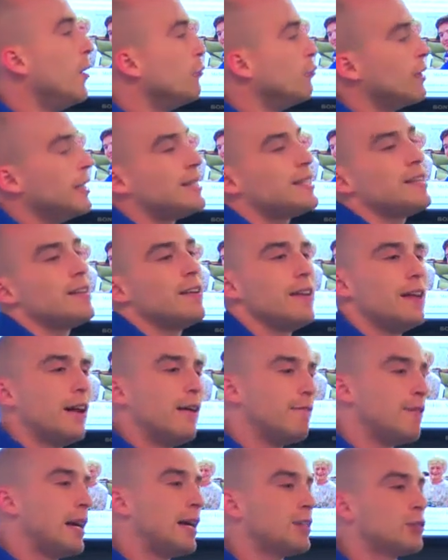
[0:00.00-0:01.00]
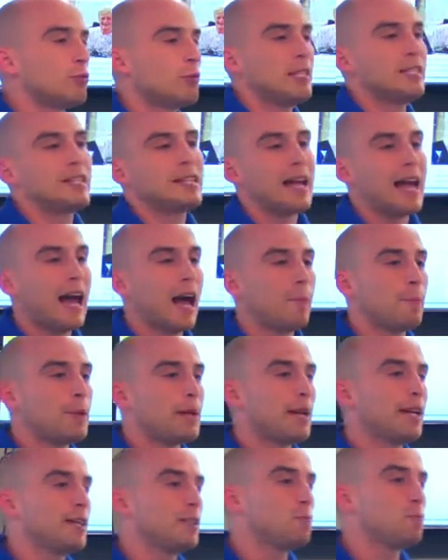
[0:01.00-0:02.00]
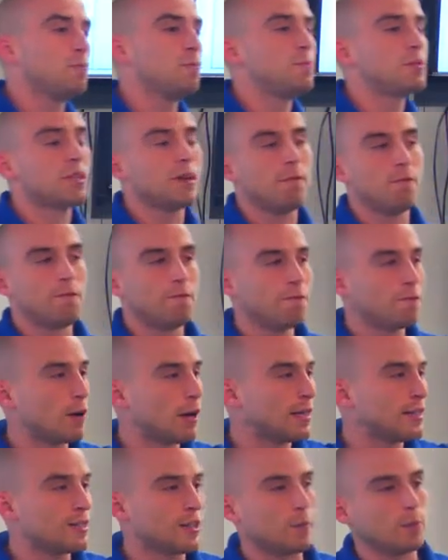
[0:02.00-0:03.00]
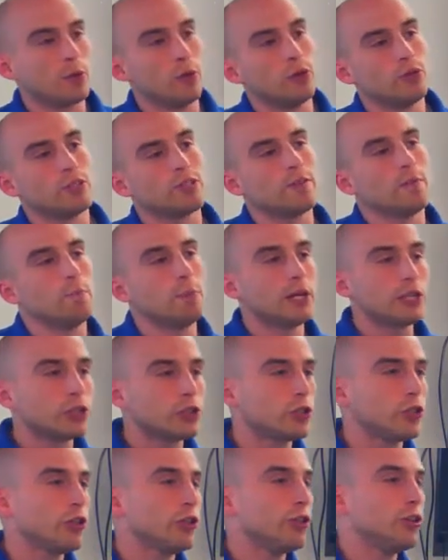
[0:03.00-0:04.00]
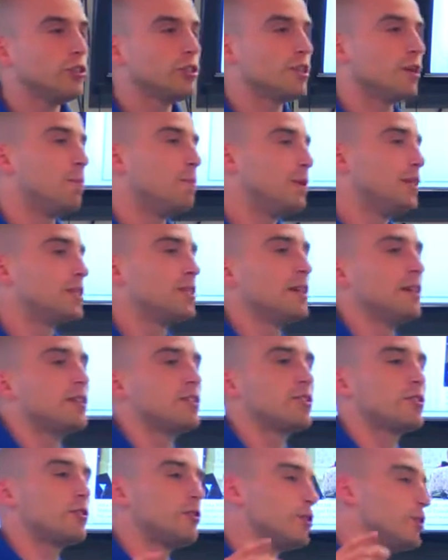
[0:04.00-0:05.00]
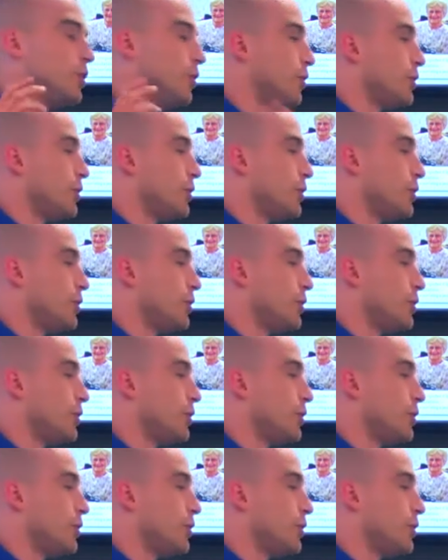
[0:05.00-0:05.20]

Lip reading: recent events, recent happenings, some friends upload some pictures, a business